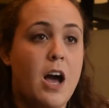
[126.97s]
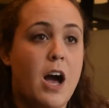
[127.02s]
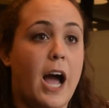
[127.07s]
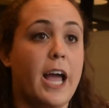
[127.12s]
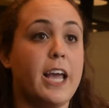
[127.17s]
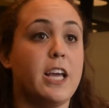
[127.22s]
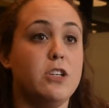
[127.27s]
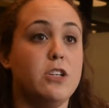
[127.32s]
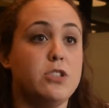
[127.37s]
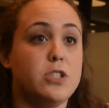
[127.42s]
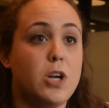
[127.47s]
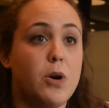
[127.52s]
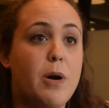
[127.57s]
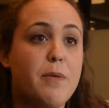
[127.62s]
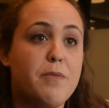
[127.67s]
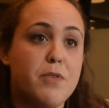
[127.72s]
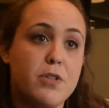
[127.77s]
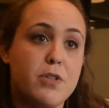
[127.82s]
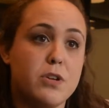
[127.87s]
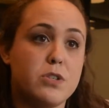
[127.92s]
I can show
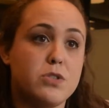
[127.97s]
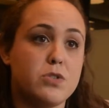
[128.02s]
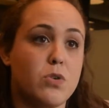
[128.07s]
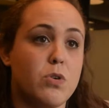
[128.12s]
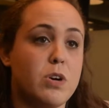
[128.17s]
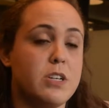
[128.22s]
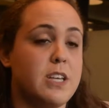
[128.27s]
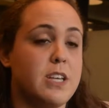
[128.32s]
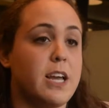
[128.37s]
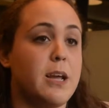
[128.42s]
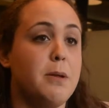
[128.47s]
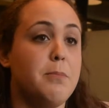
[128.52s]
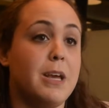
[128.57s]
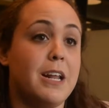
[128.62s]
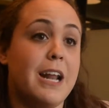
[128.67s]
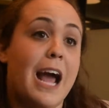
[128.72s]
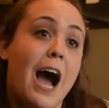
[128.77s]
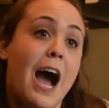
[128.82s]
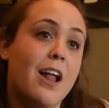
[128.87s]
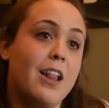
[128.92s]
up for their stories, I can be
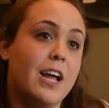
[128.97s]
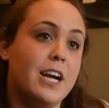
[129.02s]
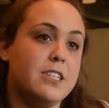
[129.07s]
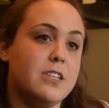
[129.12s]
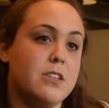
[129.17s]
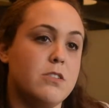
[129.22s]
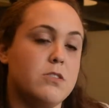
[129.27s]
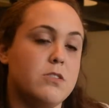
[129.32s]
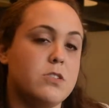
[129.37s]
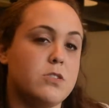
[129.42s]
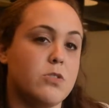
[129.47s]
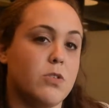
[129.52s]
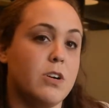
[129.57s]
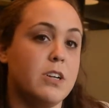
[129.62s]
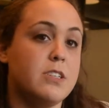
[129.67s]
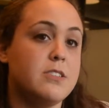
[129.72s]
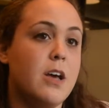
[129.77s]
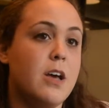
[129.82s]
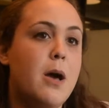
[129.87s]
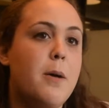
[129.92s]
an ally to those stories,